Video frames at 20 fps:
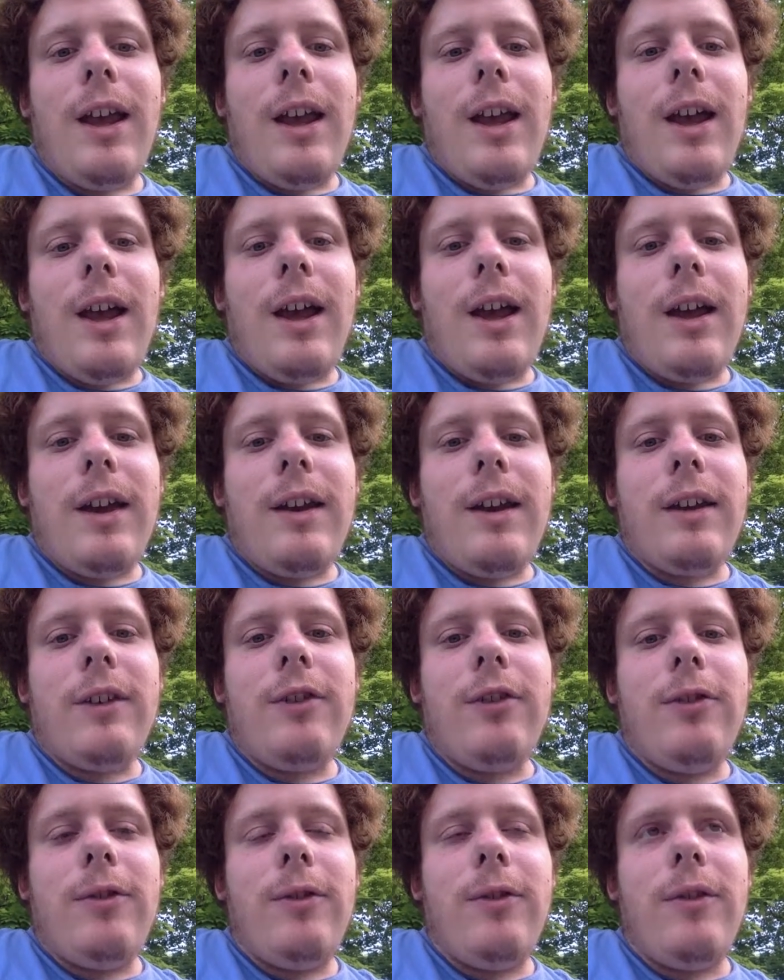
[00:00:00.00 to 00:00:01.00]

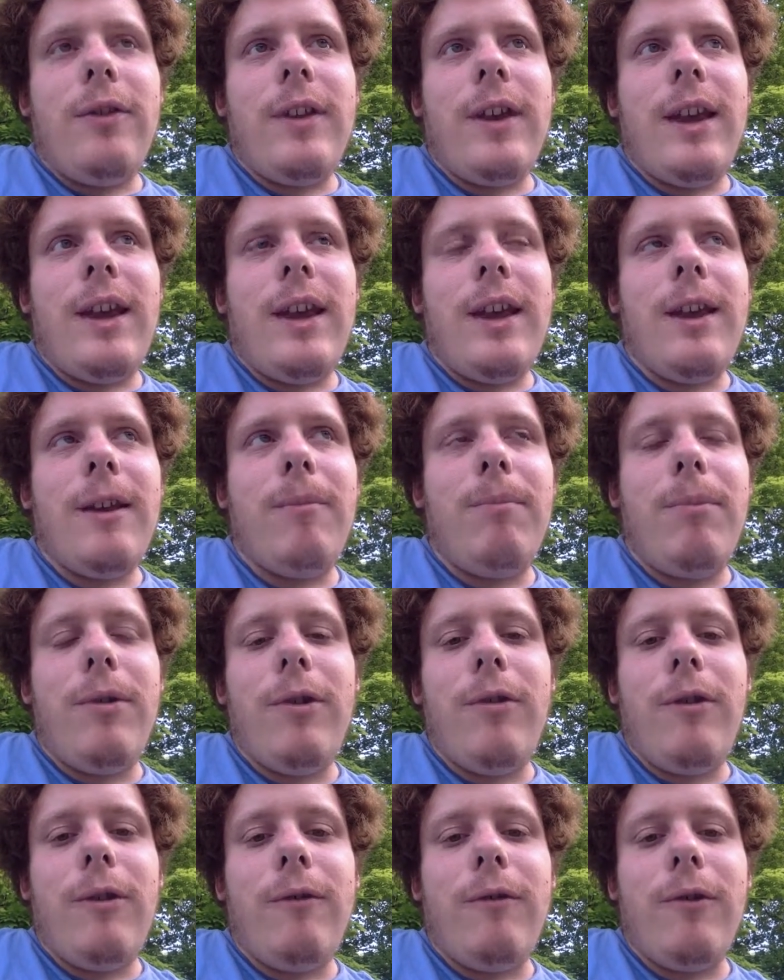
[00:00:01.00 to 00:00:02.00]
next to the
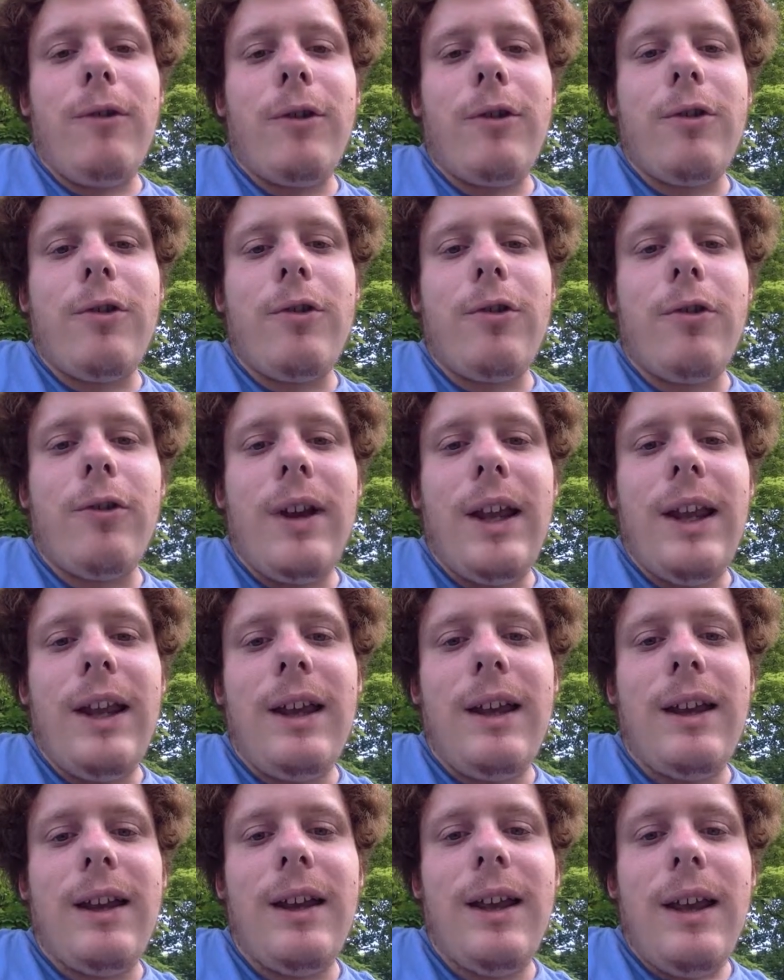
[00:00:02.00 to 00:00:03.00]
beautiful
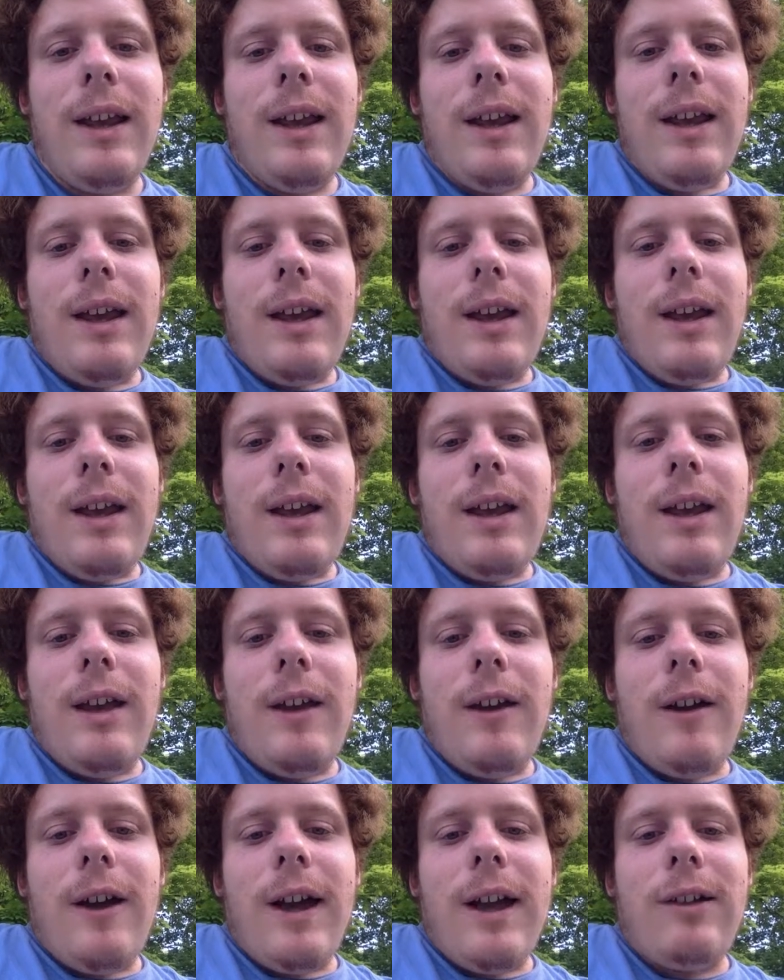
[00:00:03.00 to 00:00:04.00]
creek
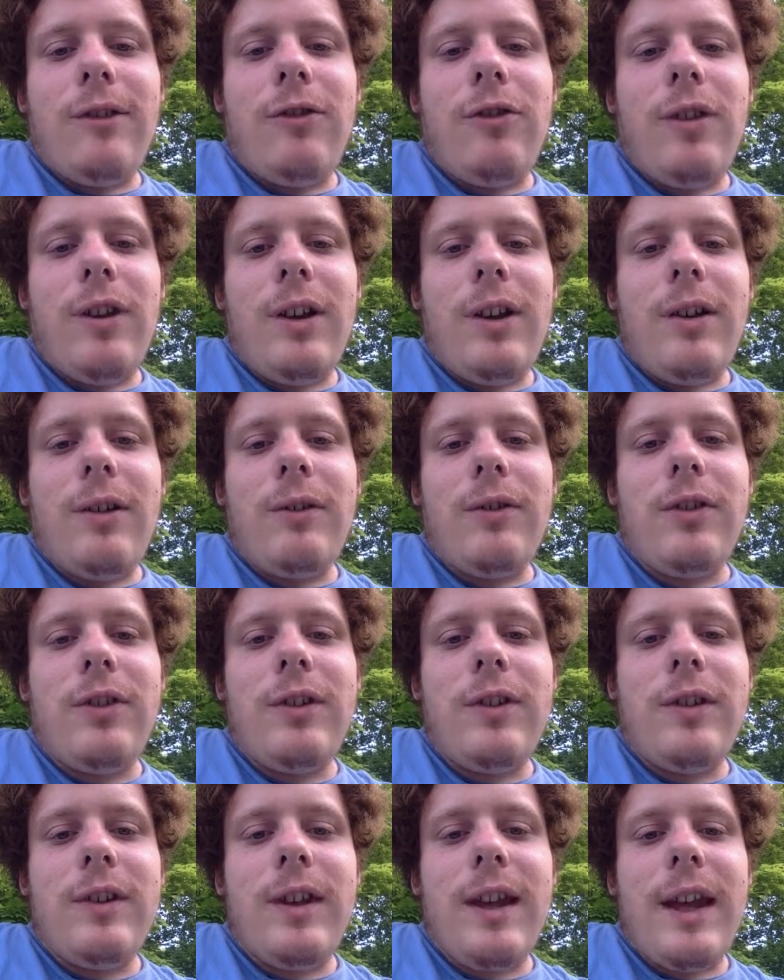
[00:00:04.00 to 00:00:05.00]
here at Chico
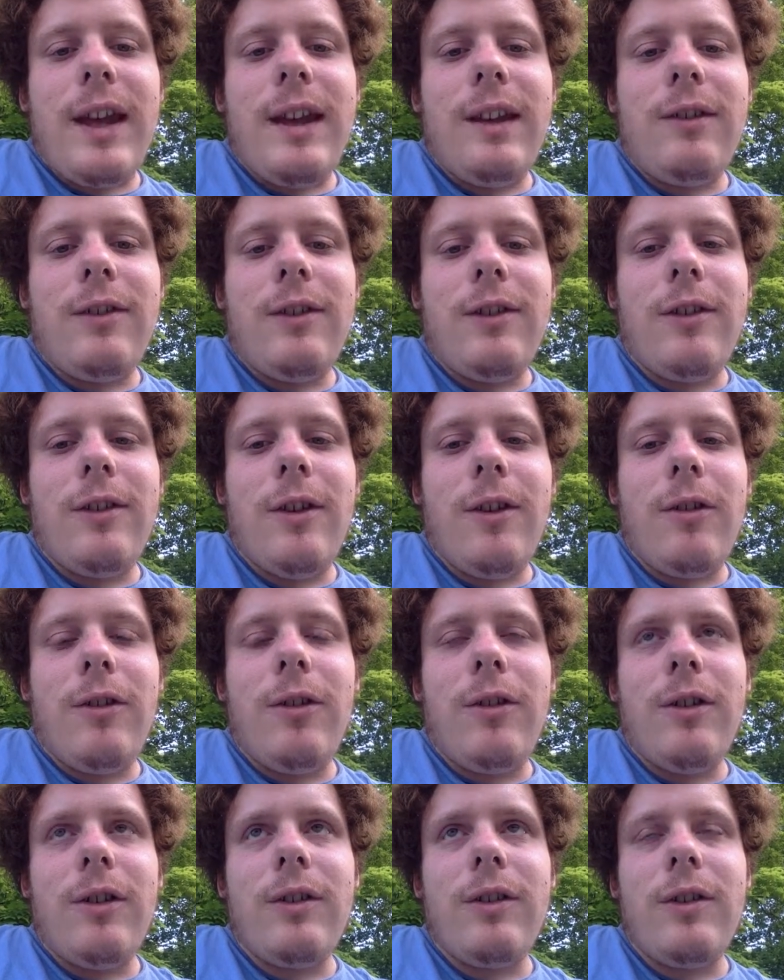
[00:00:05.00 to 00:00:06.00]
State. So
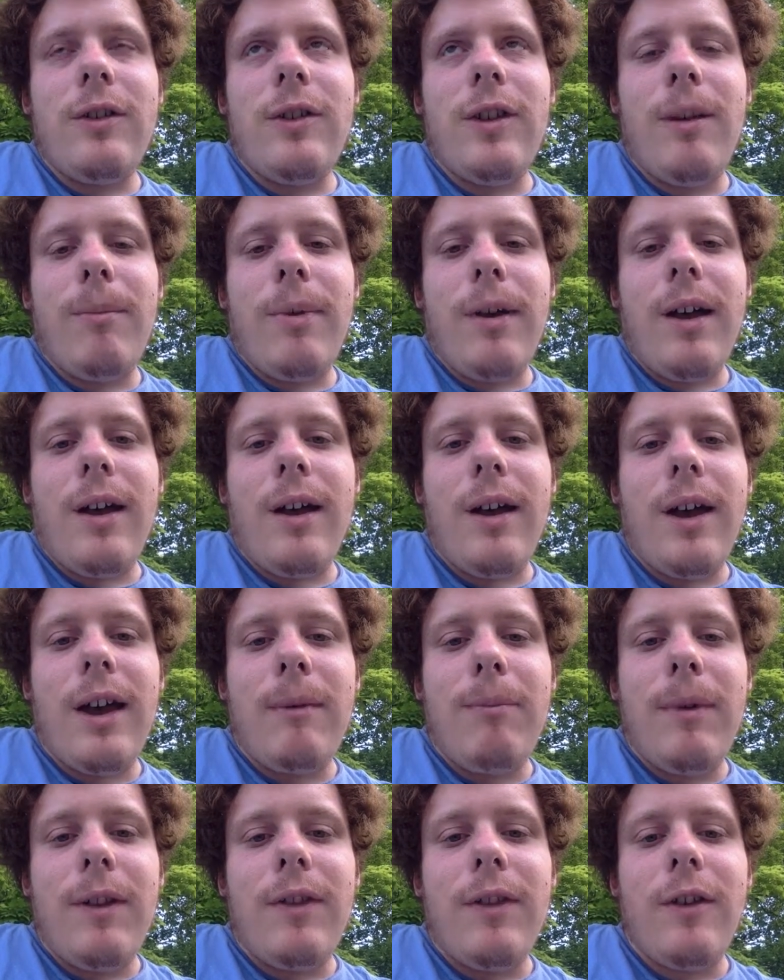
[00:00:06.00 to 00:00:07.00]
you can see
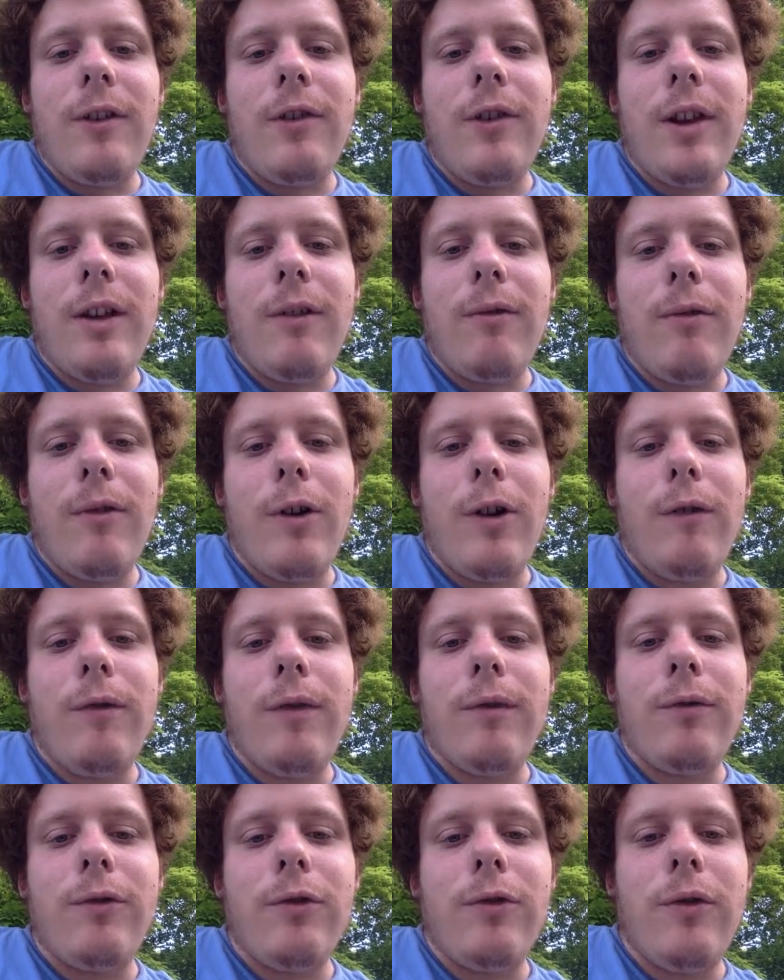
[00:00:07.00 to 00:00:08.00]
behind me there's a grove
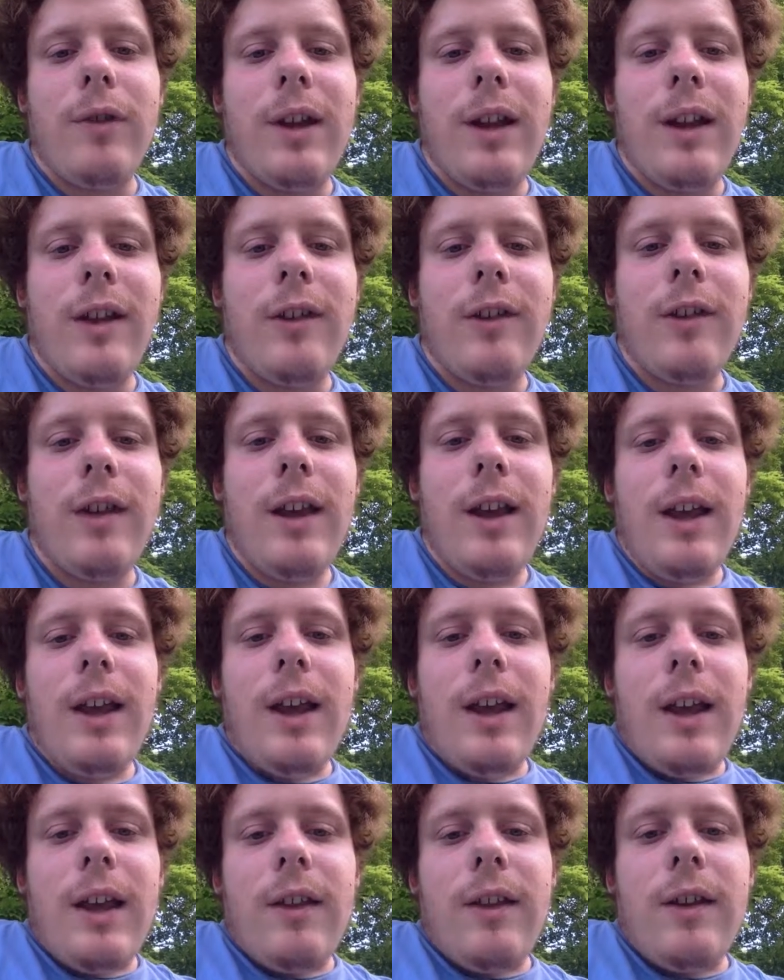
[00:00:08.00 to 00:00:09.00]
of trees
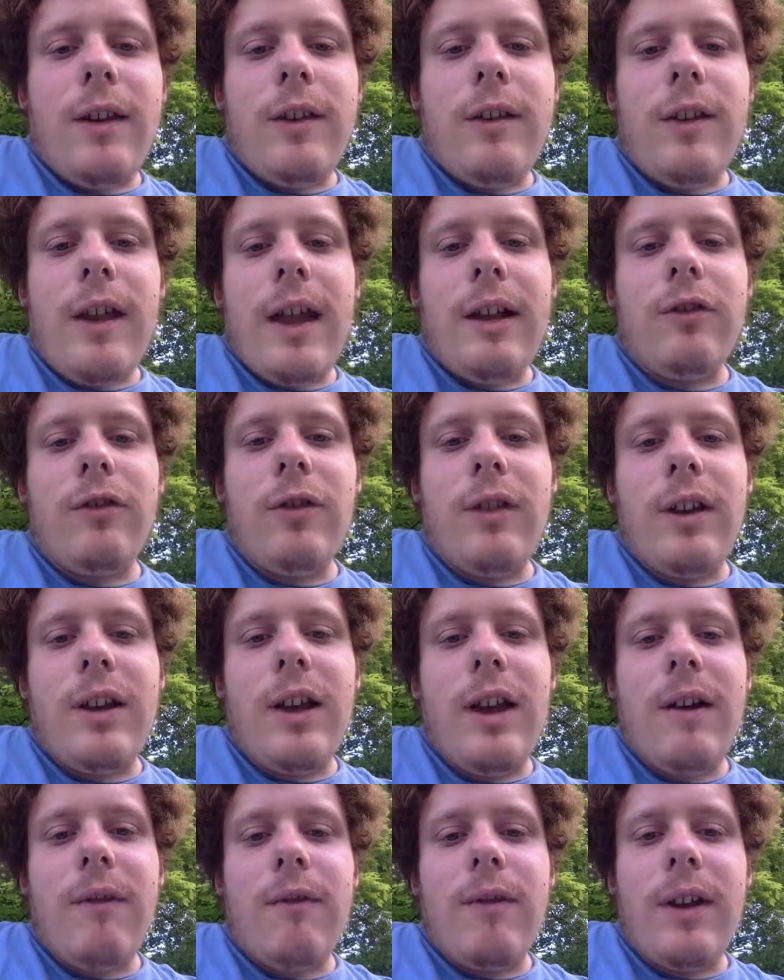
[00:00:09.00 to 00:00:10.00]
that is actually
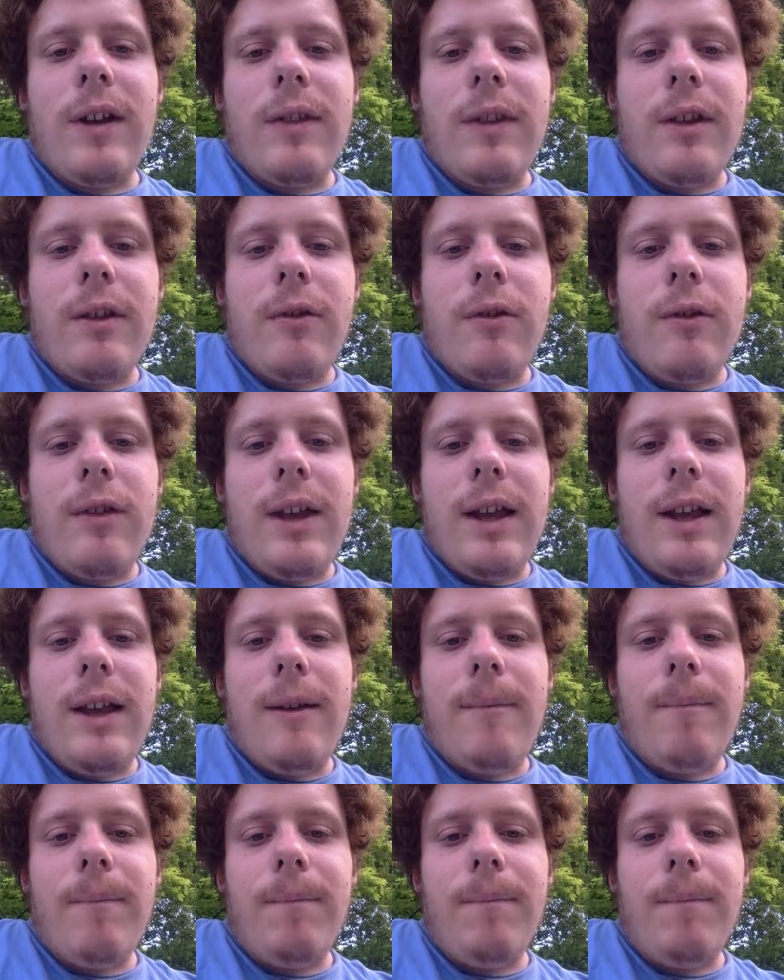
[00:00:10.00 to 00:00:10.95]
covering the creek.